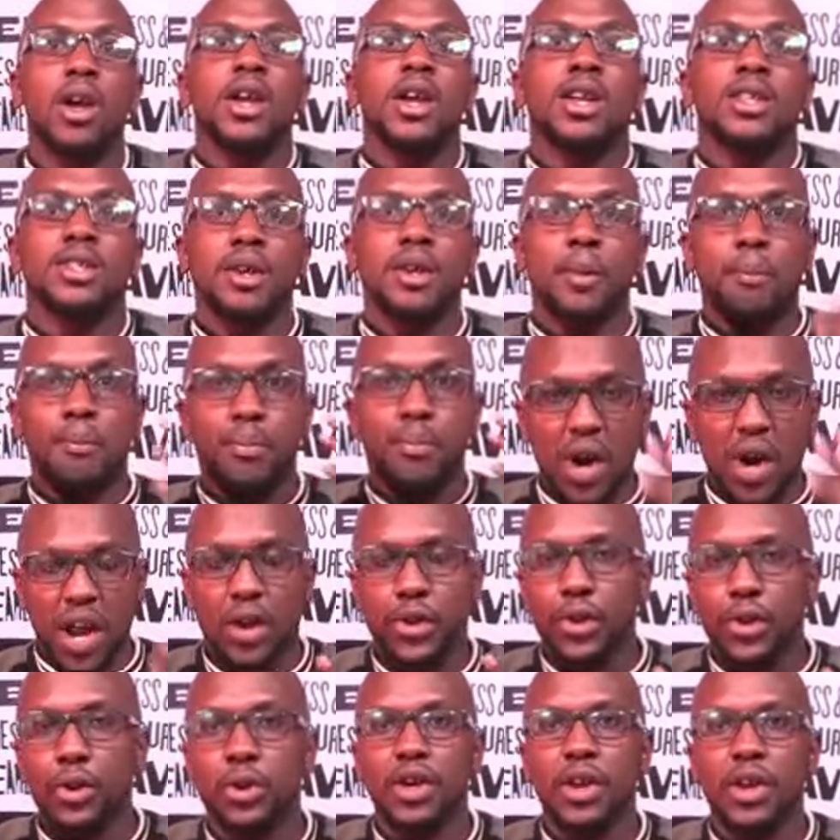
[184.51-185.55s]
It's a
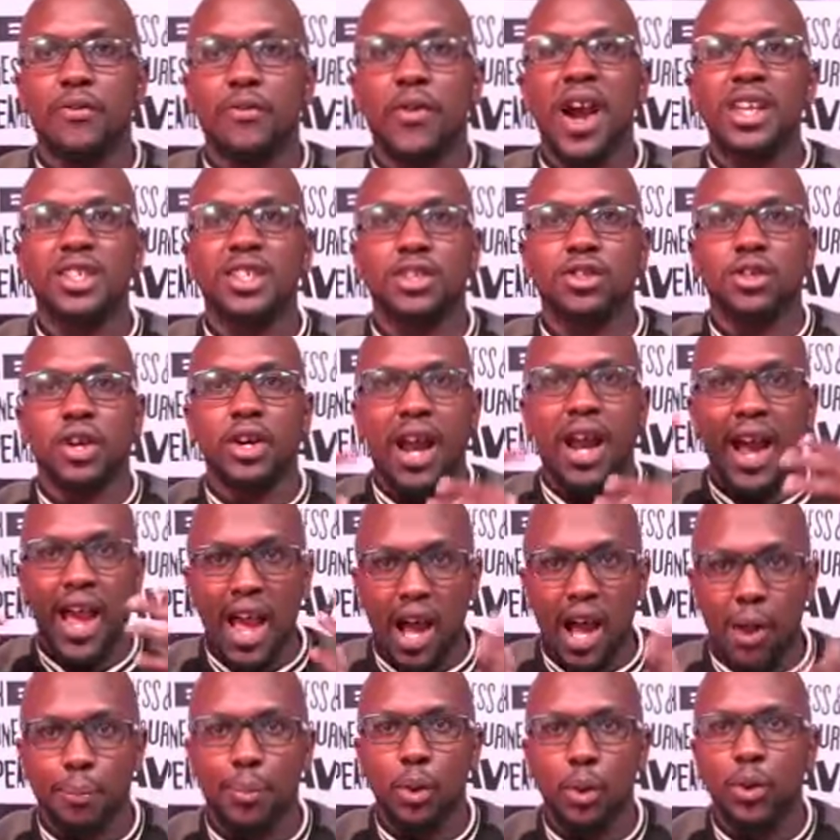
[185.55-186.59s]
breakthrough device. It's going to
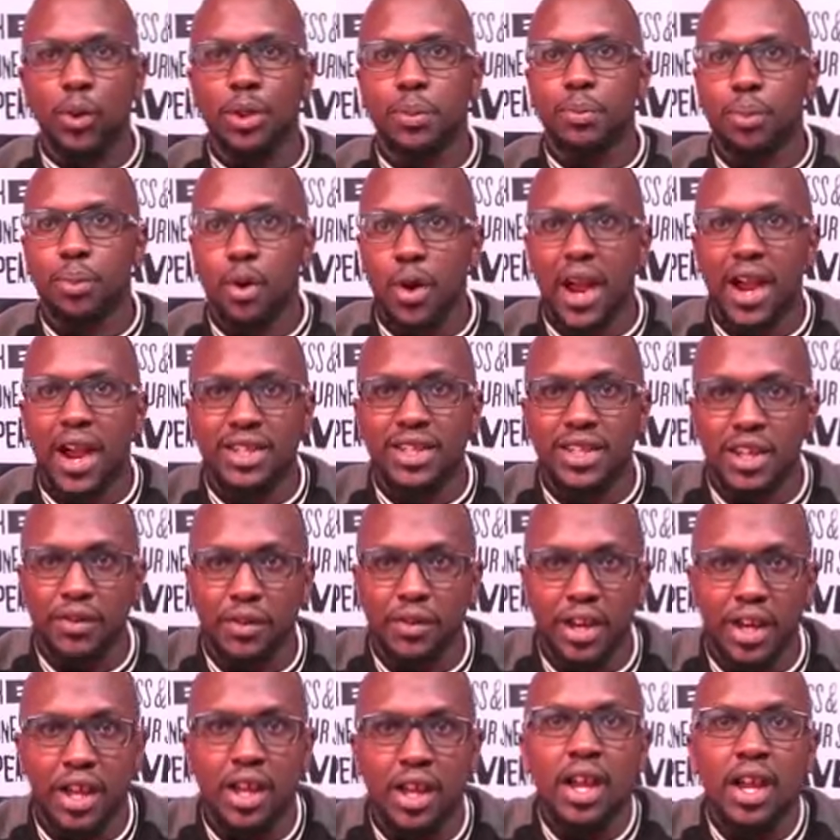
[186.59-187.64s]
help you with
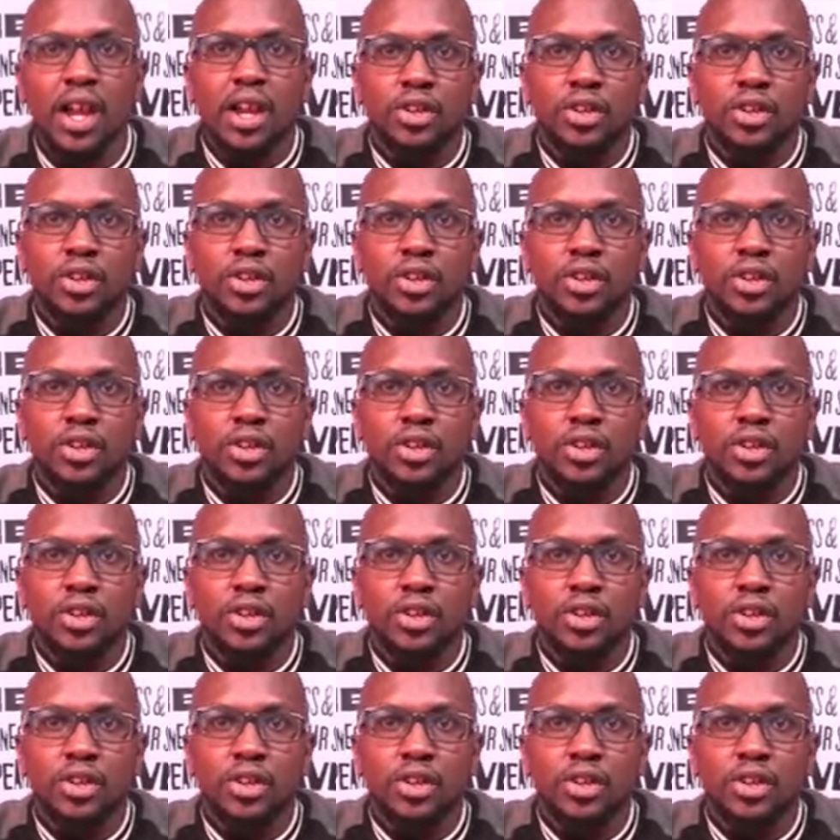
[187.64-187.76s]
productivity.